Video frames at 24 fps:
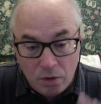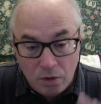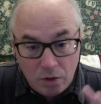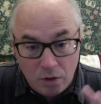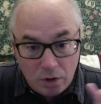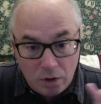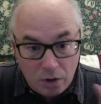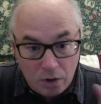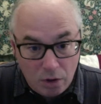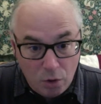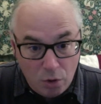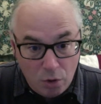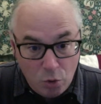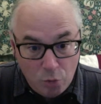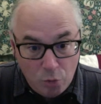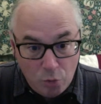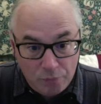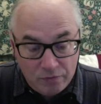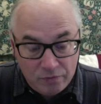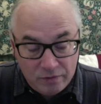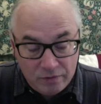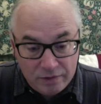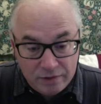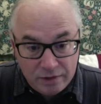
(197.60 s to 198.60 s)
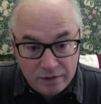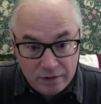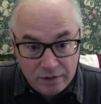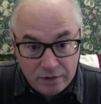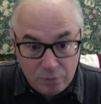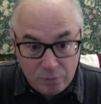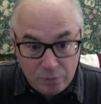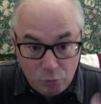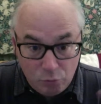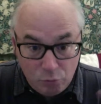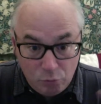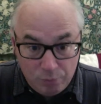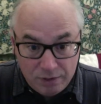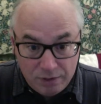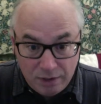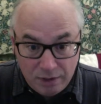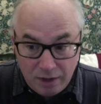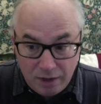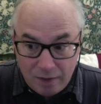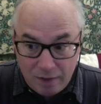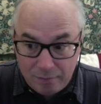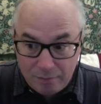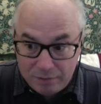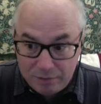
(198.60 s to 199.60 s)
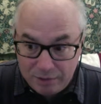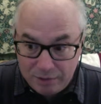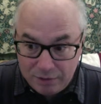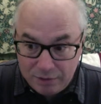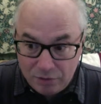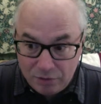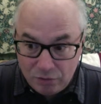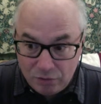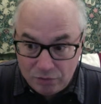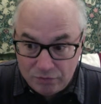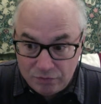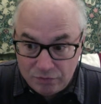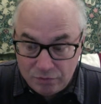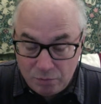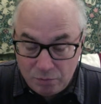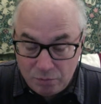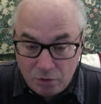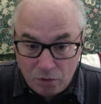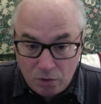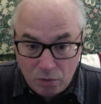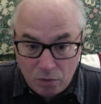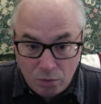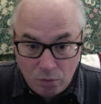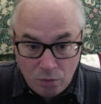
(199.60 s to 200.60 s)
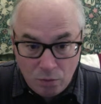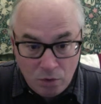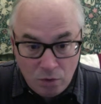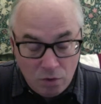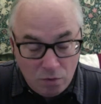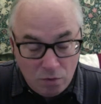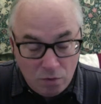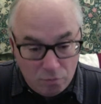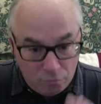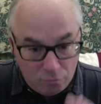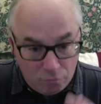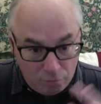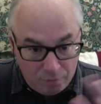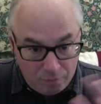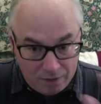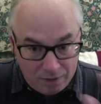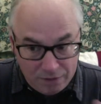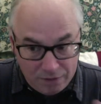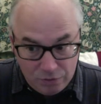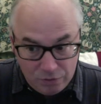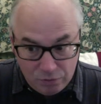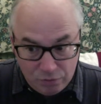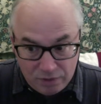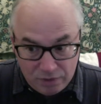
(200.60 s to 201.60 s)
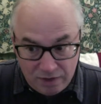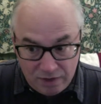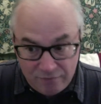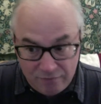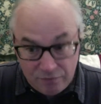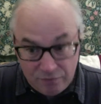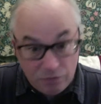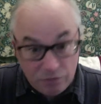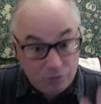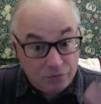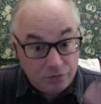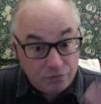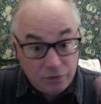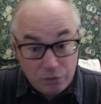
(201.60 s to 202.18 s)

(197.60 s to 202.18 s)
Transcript: hopefully, it will be up later on tomorrow for my UK viewers,